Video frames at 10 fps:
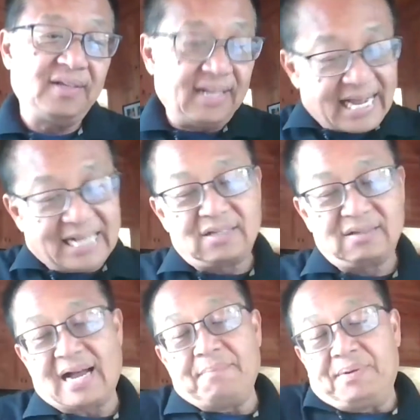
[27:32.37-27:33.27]
And that's,
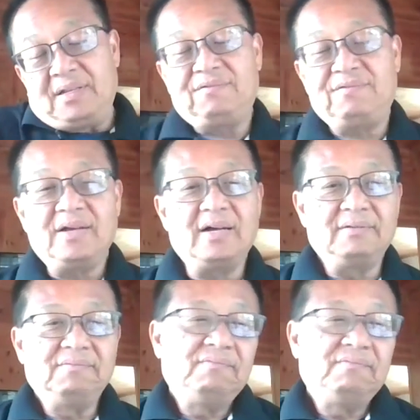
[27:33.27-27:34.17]
I believe,
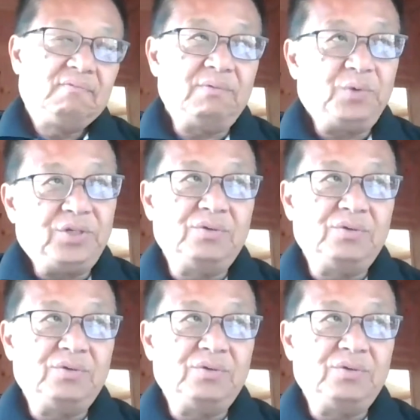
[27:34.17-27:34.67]
what we